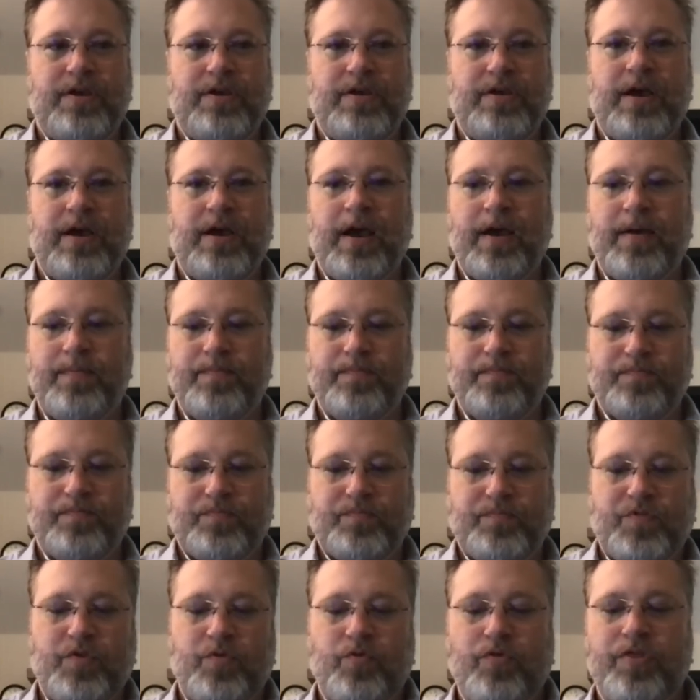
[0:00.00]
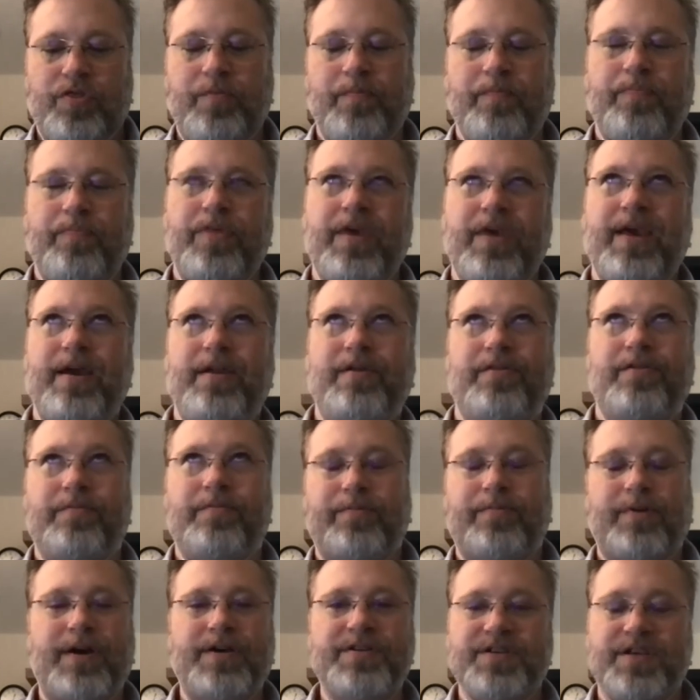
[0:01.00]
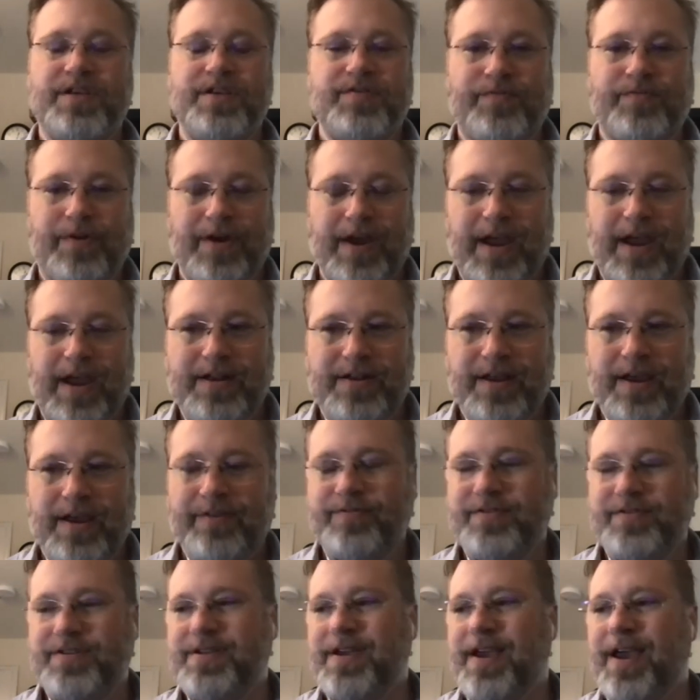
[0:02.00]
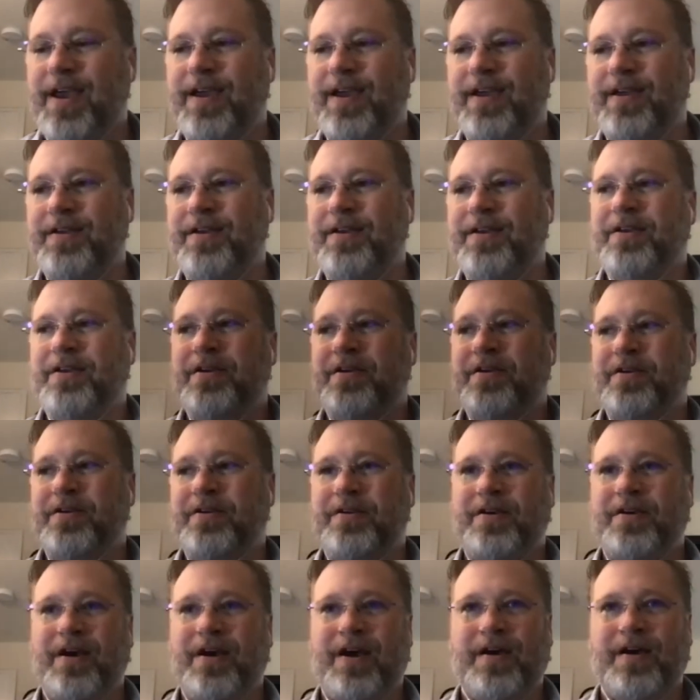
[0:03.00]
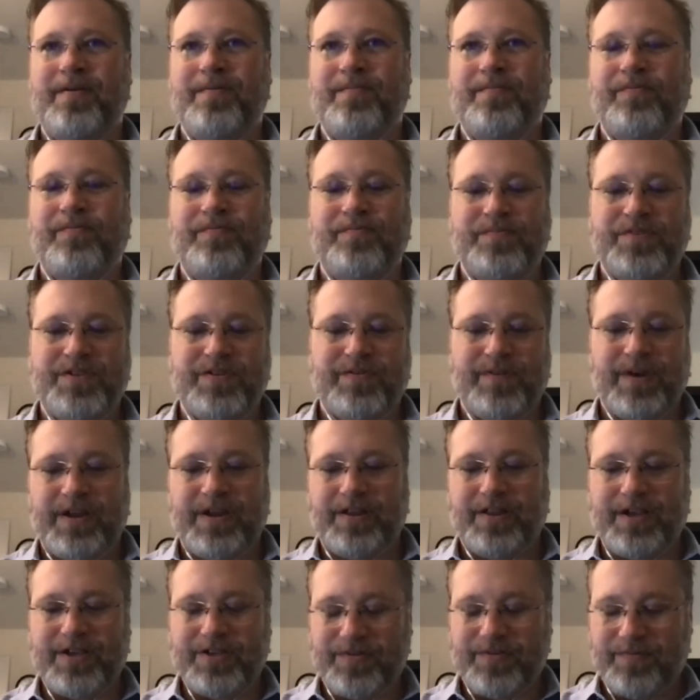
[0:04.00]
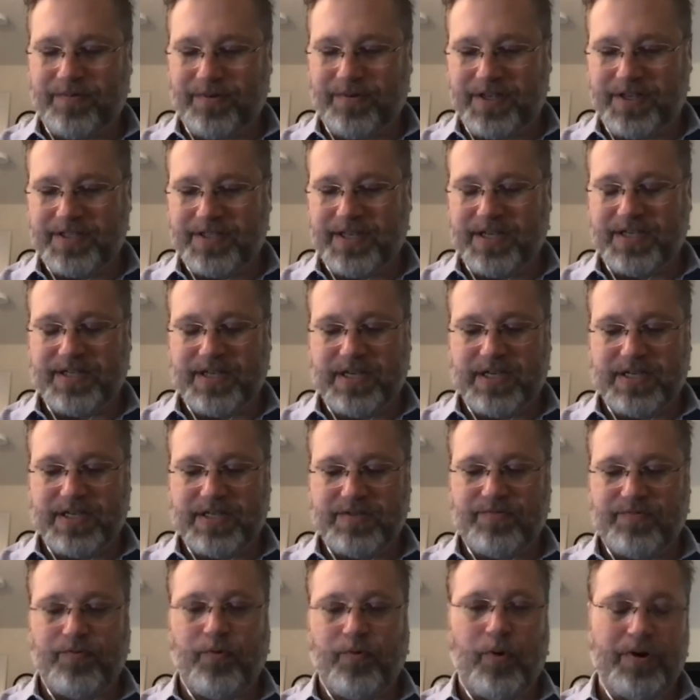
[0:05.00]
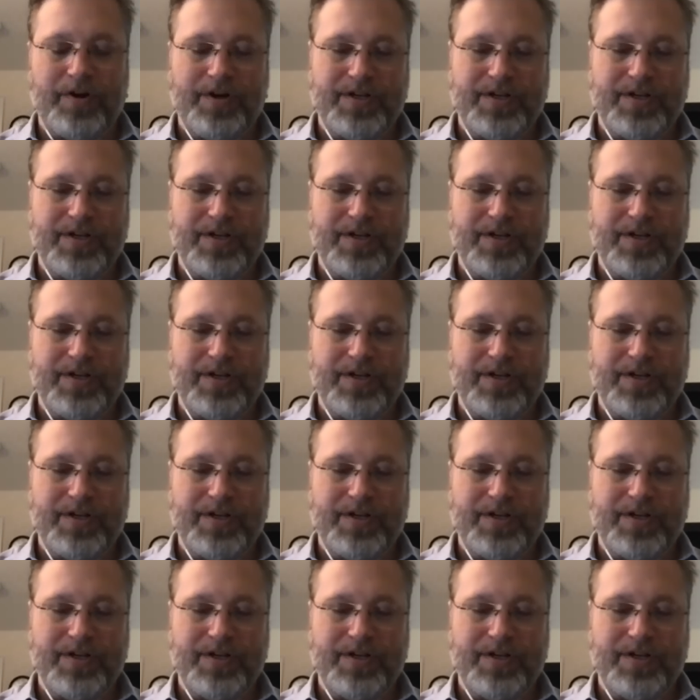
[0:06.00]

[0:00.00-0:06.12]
um, the, the, the, kind of the process for FDA um, deregulation for these things is for